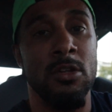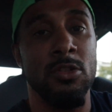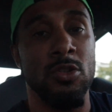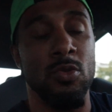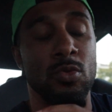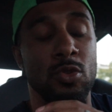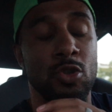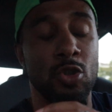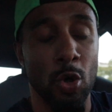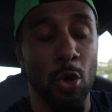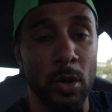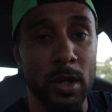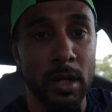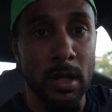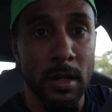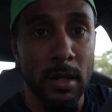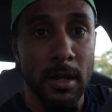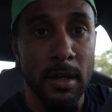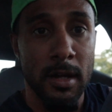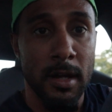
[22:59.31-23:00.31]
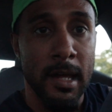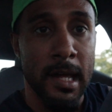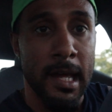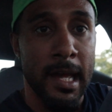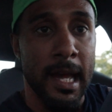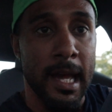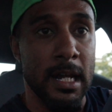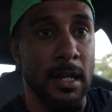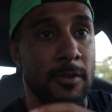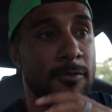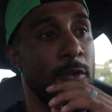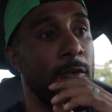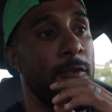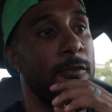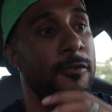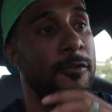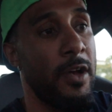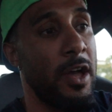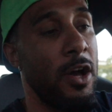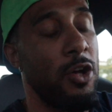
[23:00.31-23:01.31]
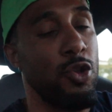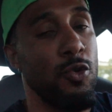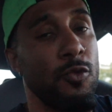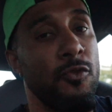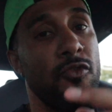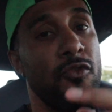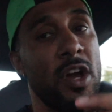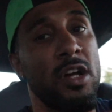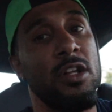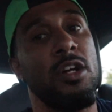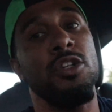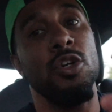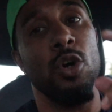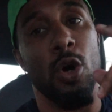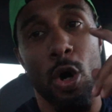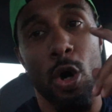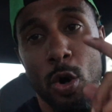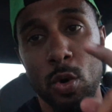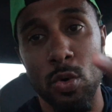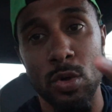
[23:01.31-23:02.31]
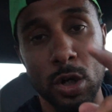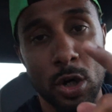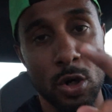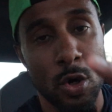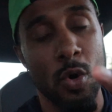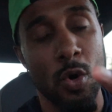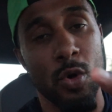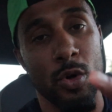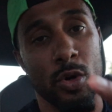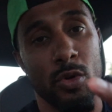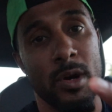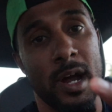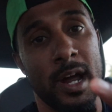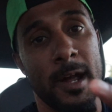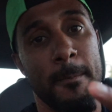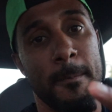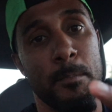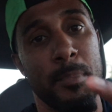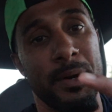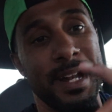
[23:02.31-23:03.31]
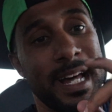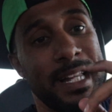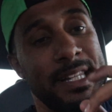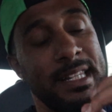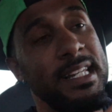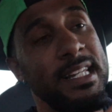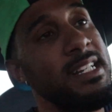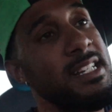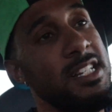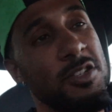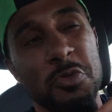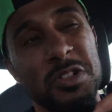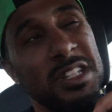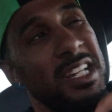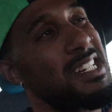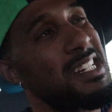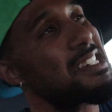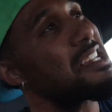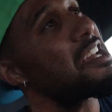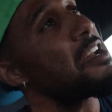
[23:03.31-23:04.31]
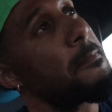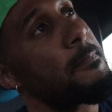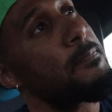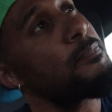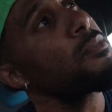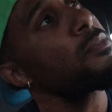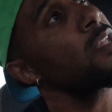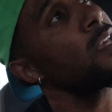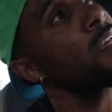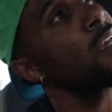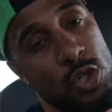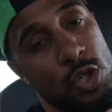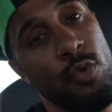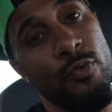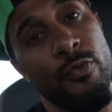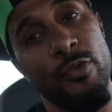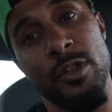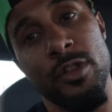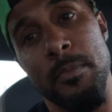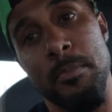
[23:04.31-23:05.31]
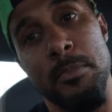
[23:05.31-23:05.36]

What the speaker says: You do it, and if you fail on your own accord, right? But at least what they say, shoot for the